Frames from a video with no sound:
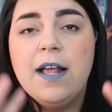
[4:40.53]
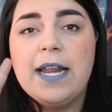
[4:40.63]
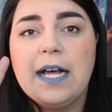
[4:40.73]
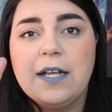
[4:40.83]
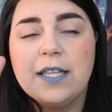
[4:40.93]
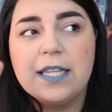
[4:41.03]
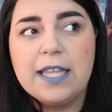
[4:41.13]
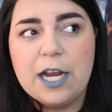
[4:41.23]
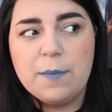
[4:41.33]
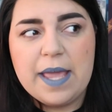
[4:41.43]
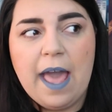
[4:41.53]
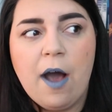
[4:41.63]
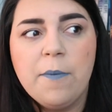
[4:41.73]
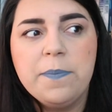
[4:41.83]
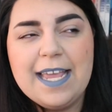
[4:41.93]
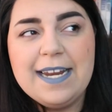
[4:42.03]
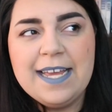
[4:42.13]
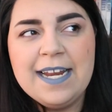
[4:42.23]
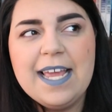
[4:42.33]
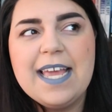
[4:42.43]
Now hear me out.
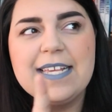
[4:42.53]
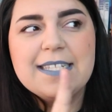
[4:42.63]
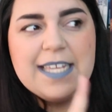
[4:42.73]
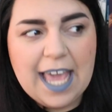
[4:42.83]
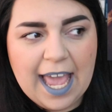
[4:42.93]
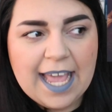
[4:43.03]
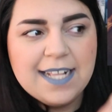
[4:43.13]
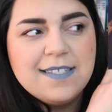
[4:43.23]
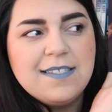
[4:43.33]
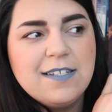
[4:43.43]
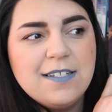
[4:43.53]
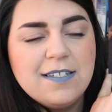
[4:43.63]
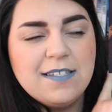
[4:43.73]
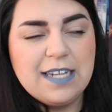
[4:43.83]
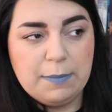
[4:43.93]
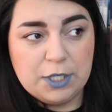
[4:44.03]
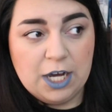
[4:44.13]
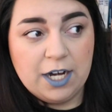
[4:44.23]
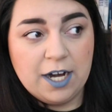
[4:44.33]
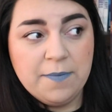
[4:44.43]
Eden is Cain's
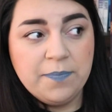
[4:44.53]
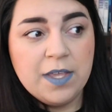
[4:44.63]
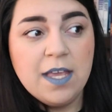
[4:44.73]
stepdaughter